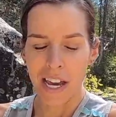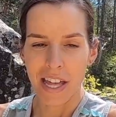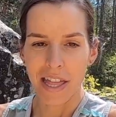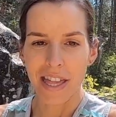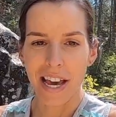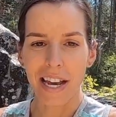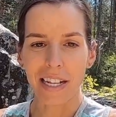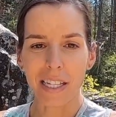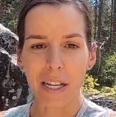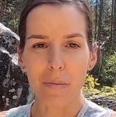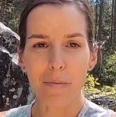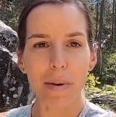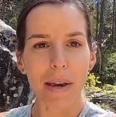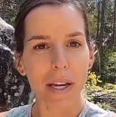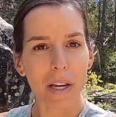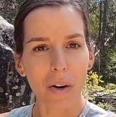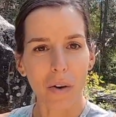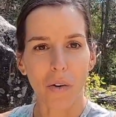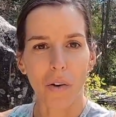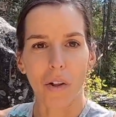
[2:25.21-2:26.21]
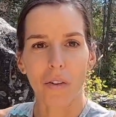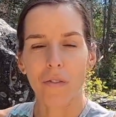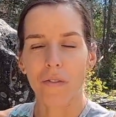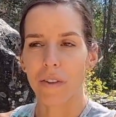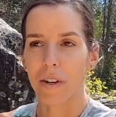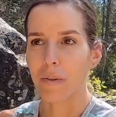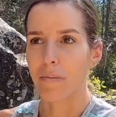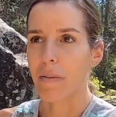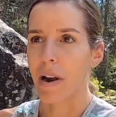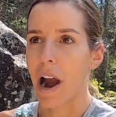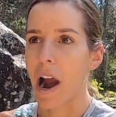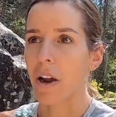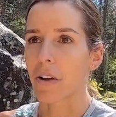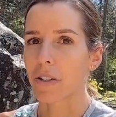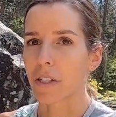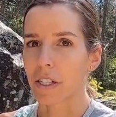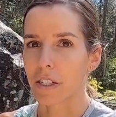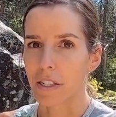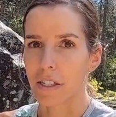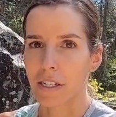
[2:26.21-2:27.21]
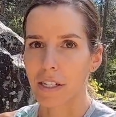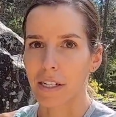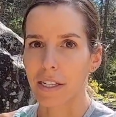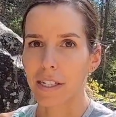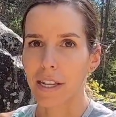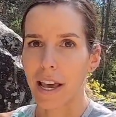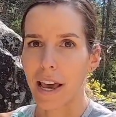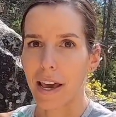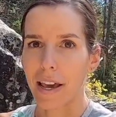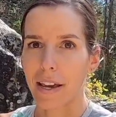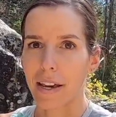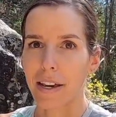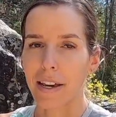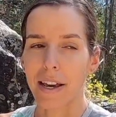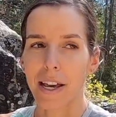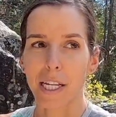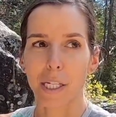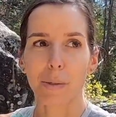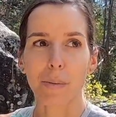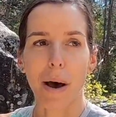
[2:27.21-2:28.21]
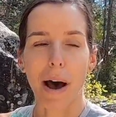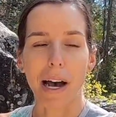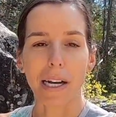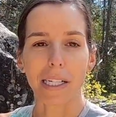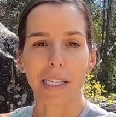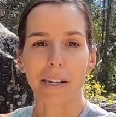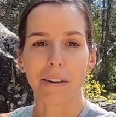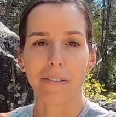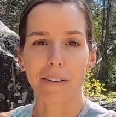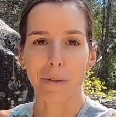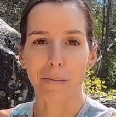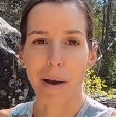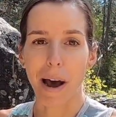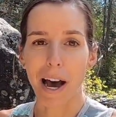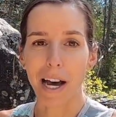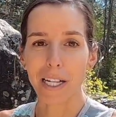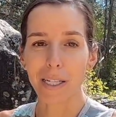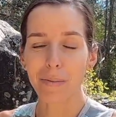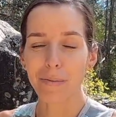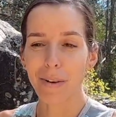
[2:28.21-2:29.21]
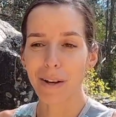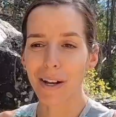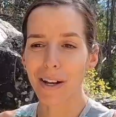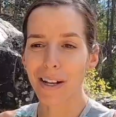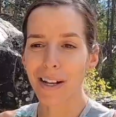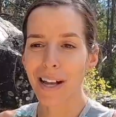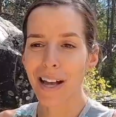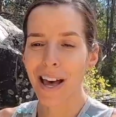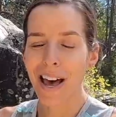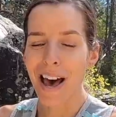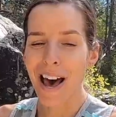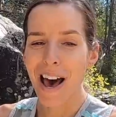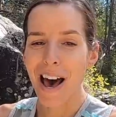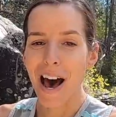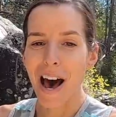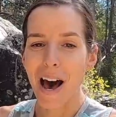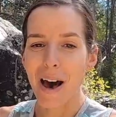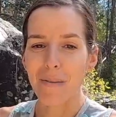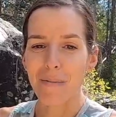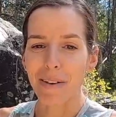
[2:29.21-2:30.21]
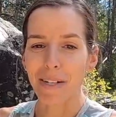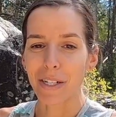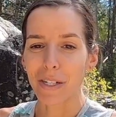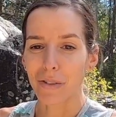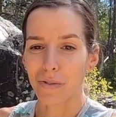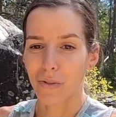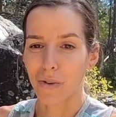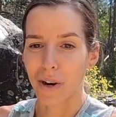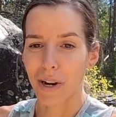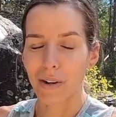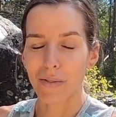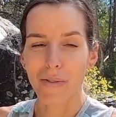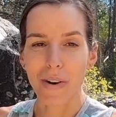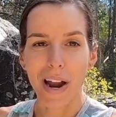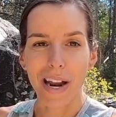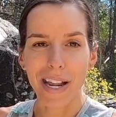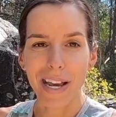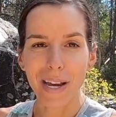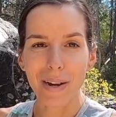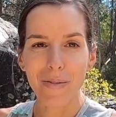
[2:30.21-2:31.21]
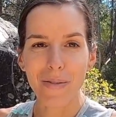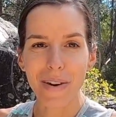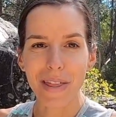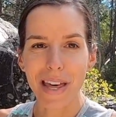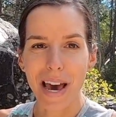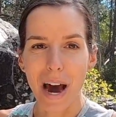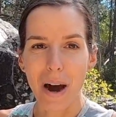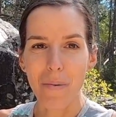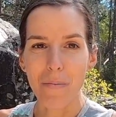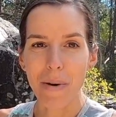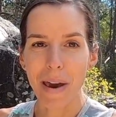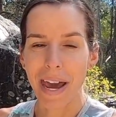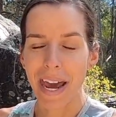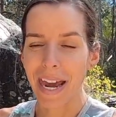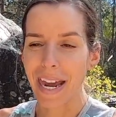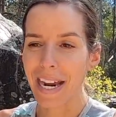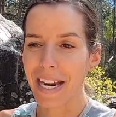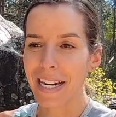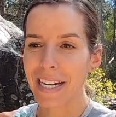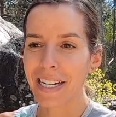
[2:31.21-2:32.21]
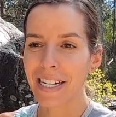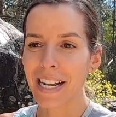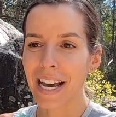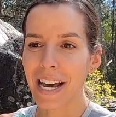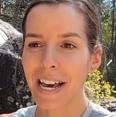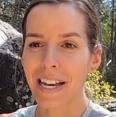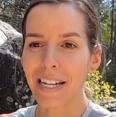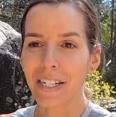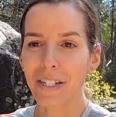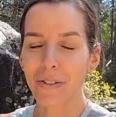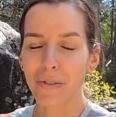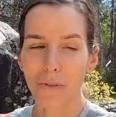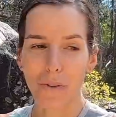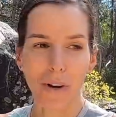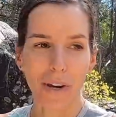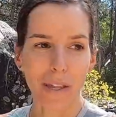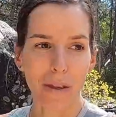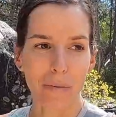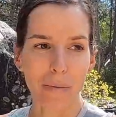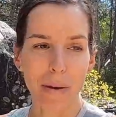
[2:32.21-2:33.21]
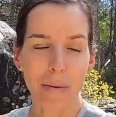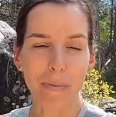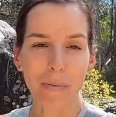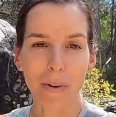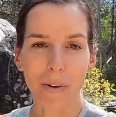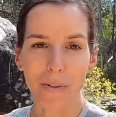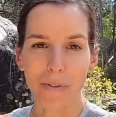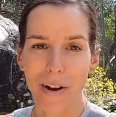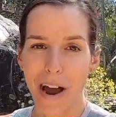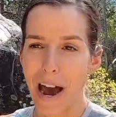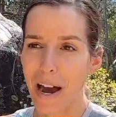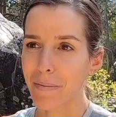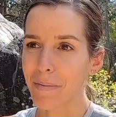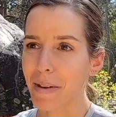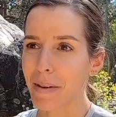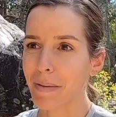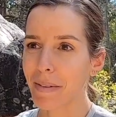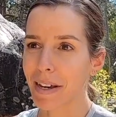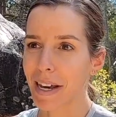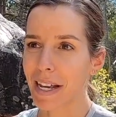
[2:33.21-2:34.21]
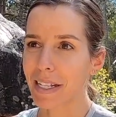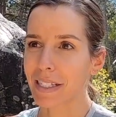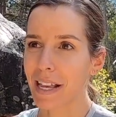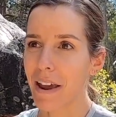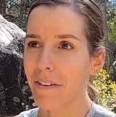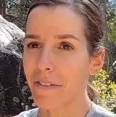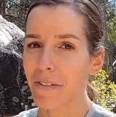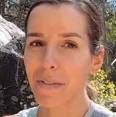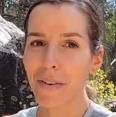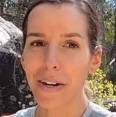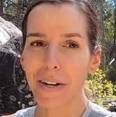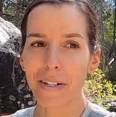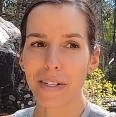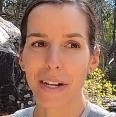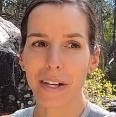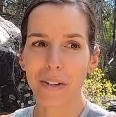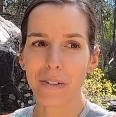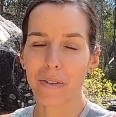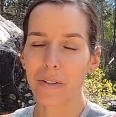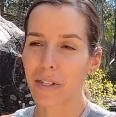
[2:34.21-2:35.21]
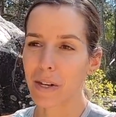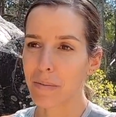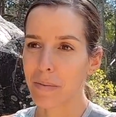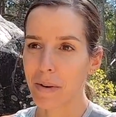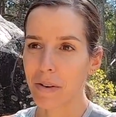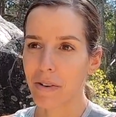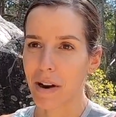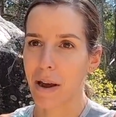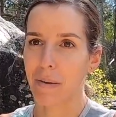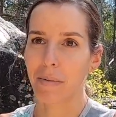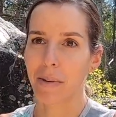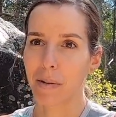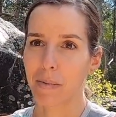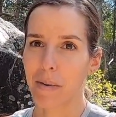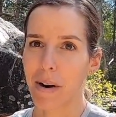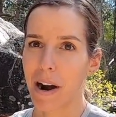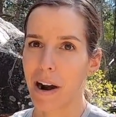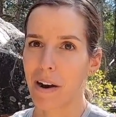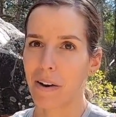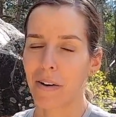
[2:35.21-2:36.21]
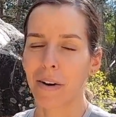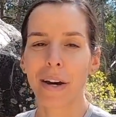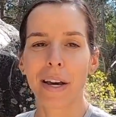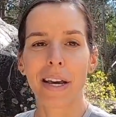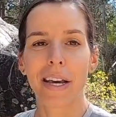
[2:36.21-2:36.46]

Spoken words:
that's a big goal for tomorrow, is just to stay as positive as possible, enjoy running without pain, enjoy the people around me, because everyone who's going to be around me tomorrow